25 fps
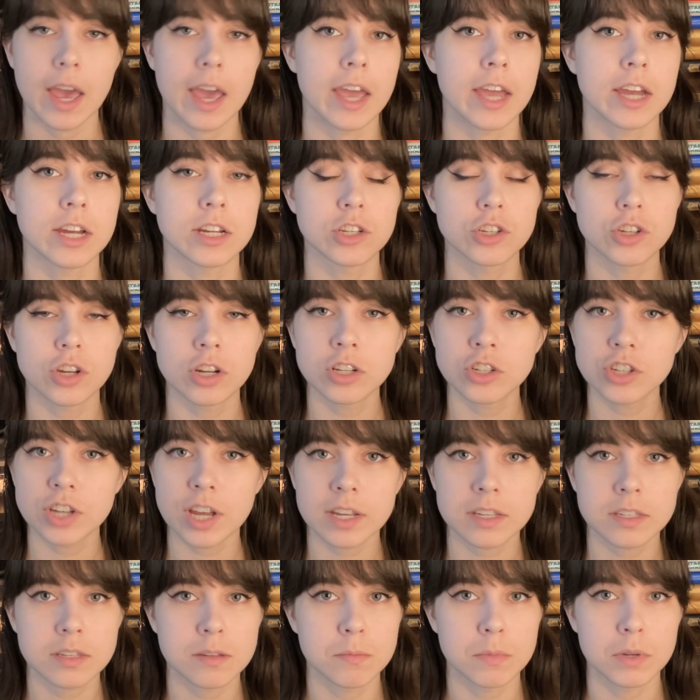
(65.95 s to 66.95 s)
And John
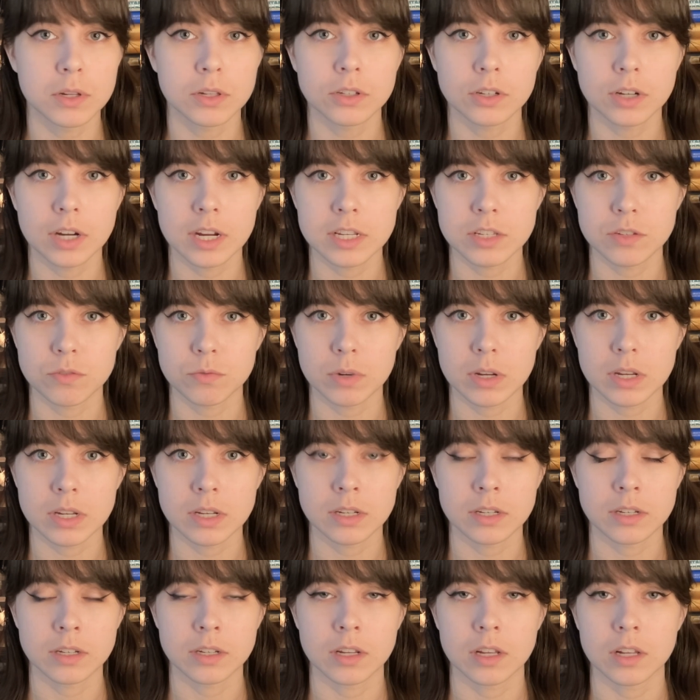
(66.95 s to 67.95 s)
Jackson Miller has
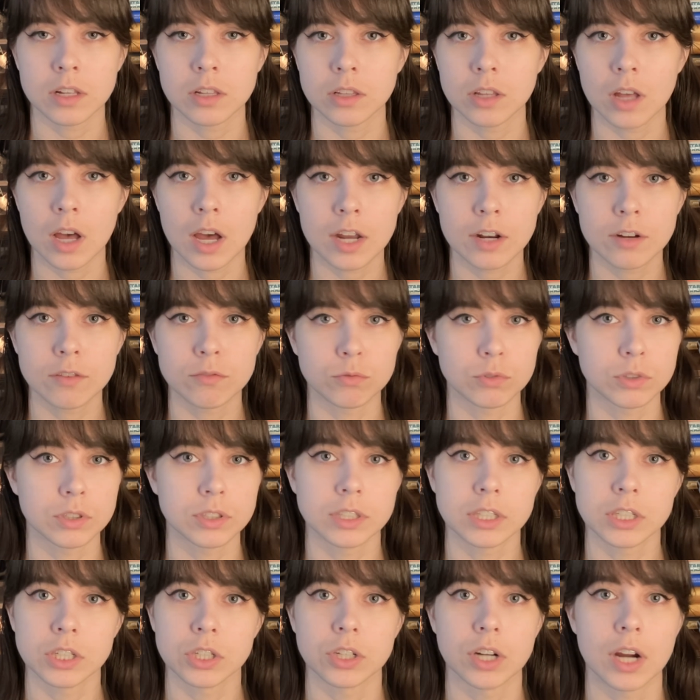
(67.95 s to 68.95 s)
written a lot of
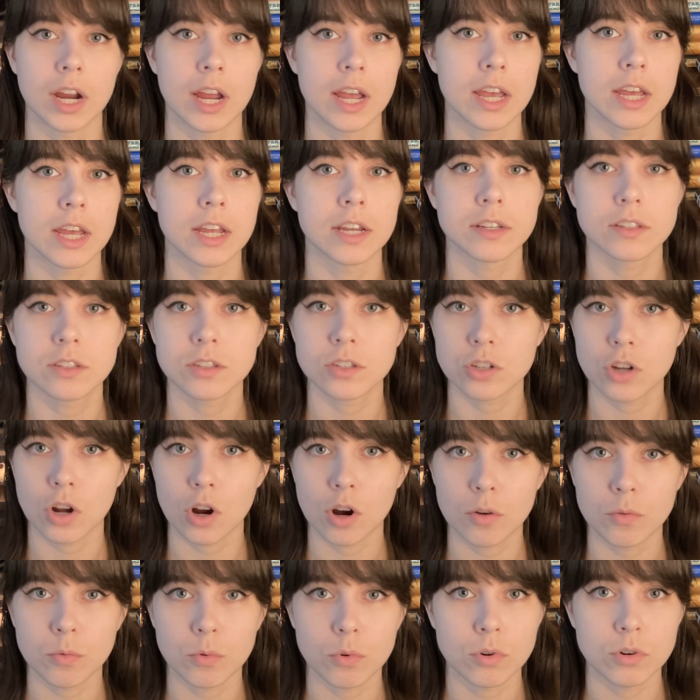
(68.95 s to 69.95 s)
really great
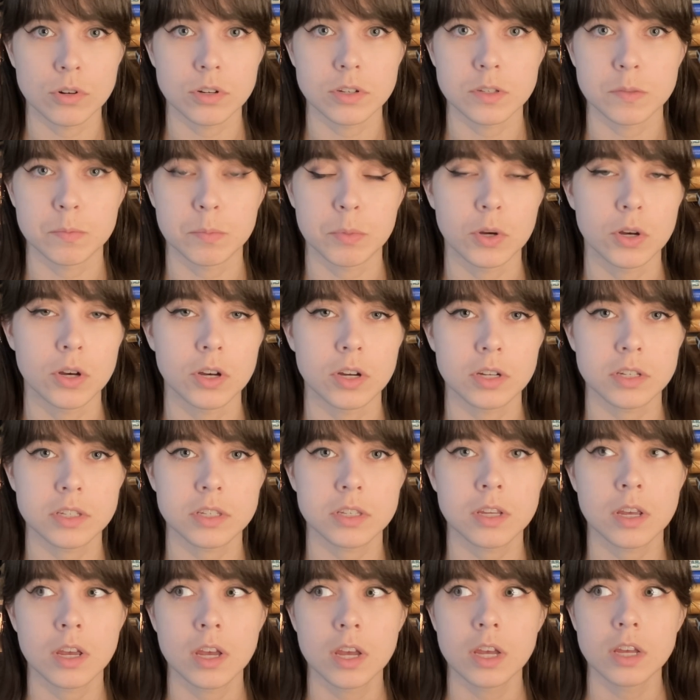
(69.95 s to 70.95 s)
Star Wars books,
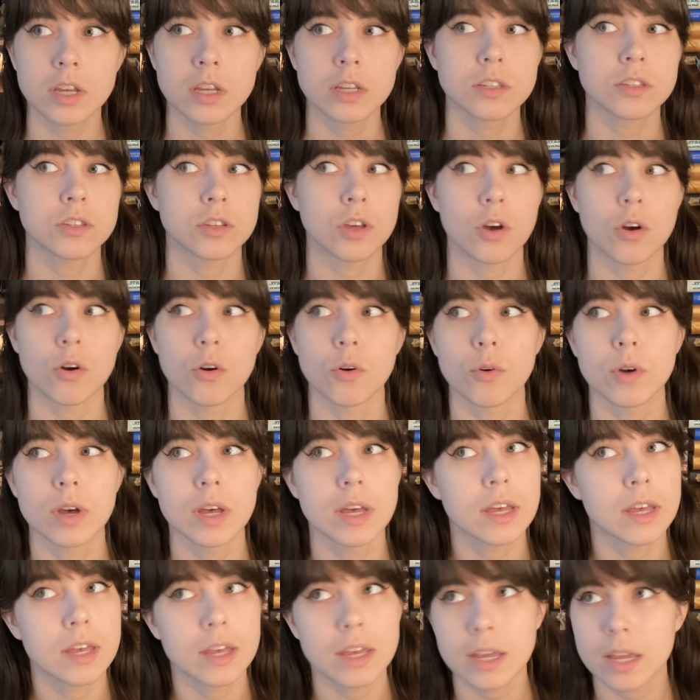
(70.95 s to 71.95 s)
so
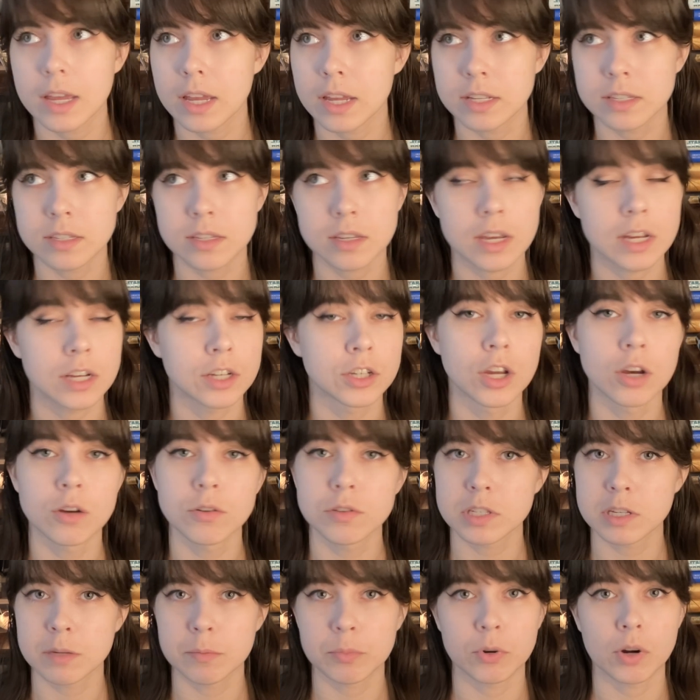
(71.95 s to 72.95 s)
it's like no
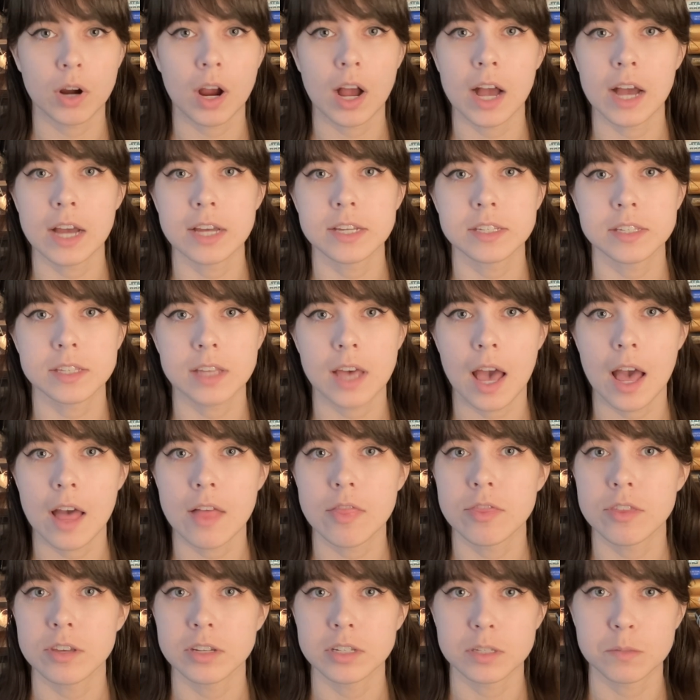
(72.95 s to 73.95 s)
surprise that
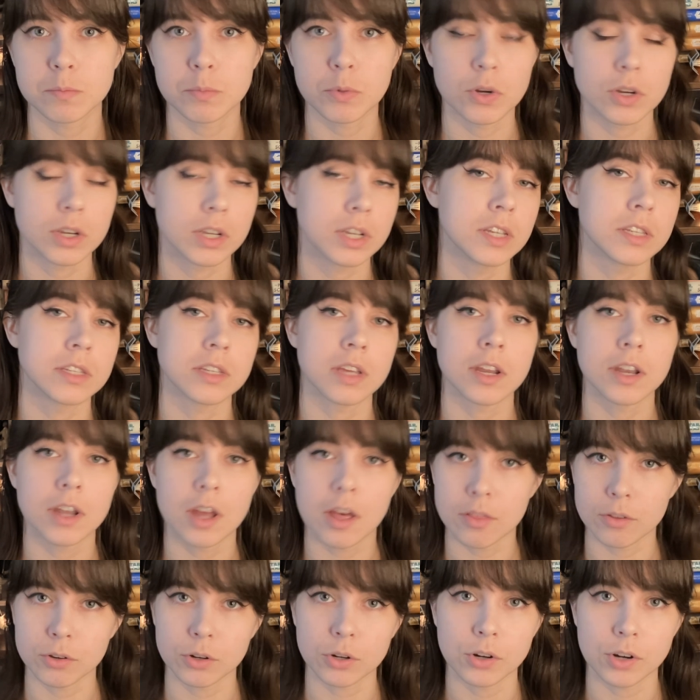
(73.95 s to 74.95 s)
this book is
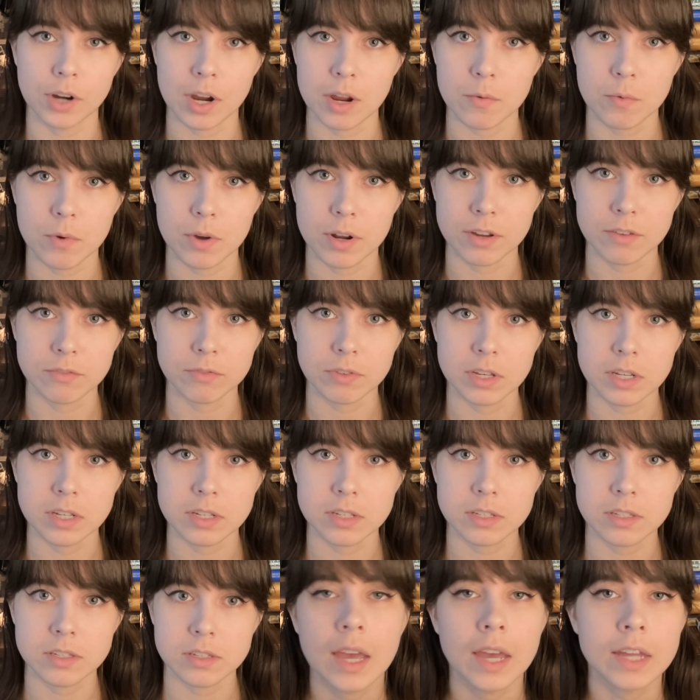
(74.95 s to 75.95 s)
another great one of
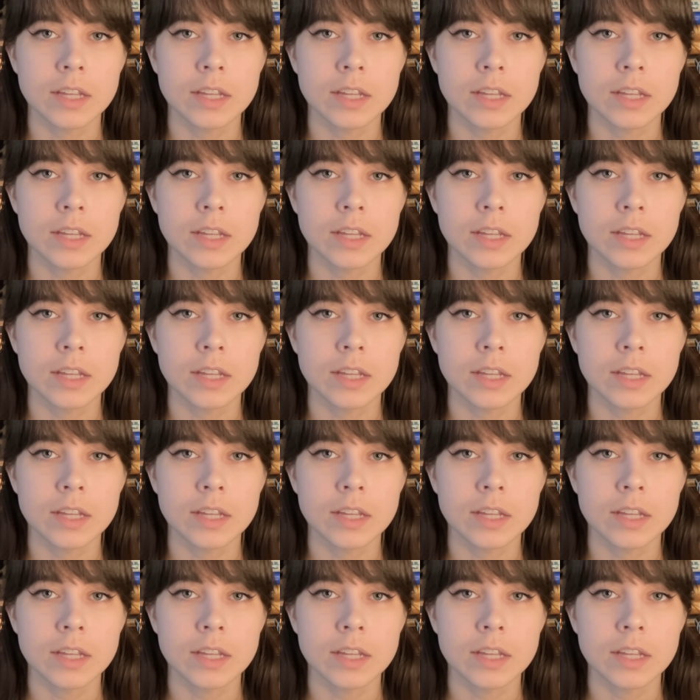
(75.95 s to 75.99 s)
his.